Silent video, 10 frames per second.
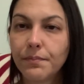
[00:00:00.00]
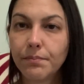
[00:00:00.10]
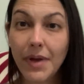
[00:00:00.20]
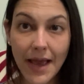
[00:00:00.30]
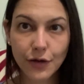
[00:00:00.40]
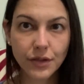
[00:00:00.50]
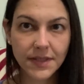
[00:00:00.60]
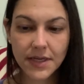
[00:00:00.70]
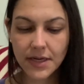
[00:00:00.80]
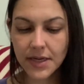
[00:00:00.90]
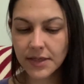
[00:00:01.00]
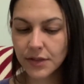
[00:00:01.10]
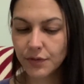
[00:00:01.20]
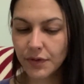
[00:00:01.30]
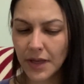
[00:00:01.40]
patterns in it,
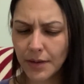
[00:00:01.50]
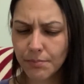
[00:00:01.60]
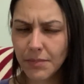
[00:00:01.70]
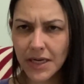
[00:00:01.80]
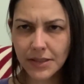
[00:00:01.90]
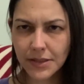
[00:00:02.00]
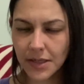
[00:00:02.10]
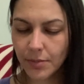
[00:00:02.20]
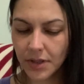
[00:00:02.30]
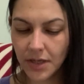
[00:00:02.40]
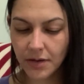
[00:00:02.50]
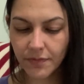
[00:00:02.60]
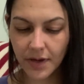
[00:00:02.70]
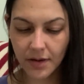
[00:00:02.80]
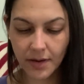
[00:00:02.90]
so for like mittens, I believe,
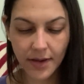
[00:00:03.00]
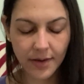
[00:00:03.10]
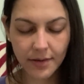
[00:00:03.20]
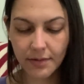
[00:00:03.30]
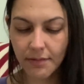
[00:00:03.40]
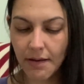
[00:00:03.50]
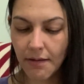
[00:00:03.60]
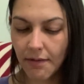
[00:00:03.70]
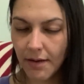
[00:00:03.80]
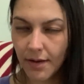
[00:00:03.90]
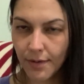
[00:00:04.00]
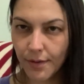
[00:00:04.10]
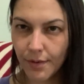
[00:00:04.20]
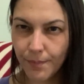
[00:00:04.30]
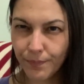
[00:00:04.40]
and like
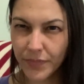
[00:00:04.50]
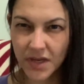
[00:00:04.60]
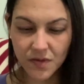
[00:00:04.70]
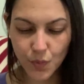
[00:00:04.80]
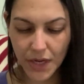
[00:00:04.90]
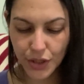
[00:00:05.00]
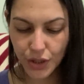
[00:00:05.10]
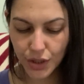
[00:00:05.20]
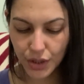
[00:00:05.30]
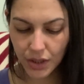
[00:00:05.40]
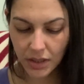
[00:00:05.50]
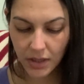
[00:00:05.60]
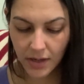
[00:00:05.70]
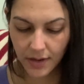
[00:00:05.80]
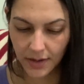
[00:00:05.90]
a sweater.
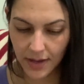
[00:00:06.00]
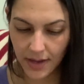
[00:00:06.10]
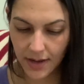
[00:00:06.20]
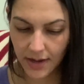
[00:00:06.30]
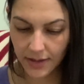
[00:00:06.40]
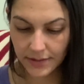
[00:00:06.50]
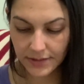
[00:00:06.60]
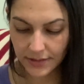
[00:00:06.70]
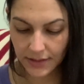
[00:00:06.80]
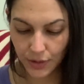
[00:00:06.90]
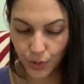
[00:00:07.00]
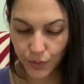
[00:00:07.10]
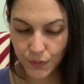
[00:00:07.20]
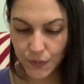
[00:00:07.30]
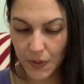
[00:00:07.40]
And it
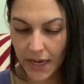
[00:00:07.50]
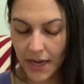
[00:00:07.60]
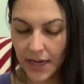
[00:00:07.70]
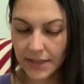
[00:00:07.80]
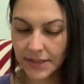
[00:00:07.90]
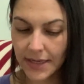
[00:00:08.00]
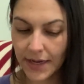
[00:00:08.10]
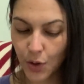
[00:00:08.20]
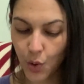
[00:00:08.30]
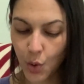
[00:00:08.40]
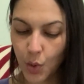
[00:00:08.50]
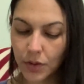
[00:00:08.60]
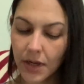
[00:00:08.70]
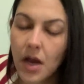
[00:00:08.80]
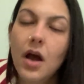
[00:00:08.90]
also has like all
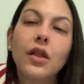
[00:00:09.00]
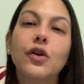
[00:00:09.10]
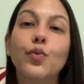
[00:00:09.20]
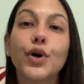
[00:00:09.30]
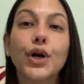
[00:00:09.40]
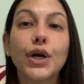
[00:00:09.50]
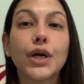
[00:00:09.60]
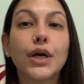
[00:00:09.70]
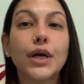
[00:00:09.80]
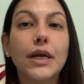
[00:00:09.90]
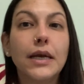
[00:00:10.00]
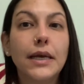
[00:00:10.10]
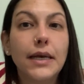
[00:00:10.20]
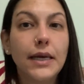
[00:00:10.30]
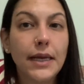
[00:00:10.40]
the color work
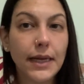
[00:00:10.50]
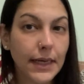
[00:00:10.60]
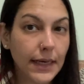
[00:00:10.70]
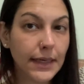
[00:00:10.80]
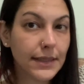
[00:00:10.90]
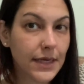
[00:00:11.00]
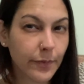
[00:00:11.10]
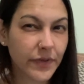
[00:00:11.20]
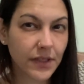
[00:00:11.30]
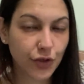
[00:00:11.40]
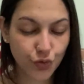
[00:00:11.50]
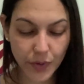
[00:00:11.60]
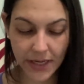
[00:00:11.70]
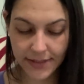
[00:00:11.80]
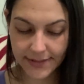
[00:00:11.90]
knitting tips and
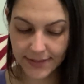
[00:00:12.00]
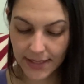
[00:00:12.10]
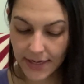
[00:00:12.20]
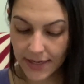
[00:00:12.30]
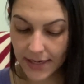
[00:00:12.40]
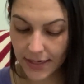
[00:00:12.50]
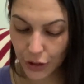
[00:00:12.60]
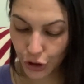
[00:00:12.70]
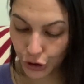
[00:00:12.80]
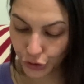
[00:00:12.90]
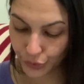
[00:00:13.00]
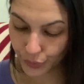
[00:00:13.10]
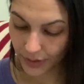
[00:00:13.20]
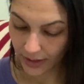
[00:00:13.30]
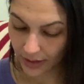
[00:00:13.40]
tricks,
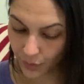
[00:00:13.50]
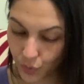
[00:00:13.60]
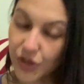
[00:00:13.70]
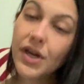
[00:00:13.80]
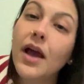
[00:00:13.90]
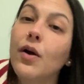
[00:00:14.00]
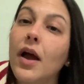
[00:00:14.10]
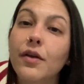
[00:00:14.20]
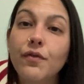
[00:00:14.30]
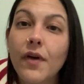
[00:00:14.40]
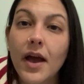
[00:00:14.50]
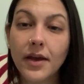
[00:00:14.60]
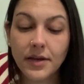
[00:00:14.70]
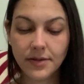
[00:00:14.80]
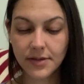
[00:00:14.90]
including, which I
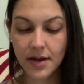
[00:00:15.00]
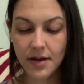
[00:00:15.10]
find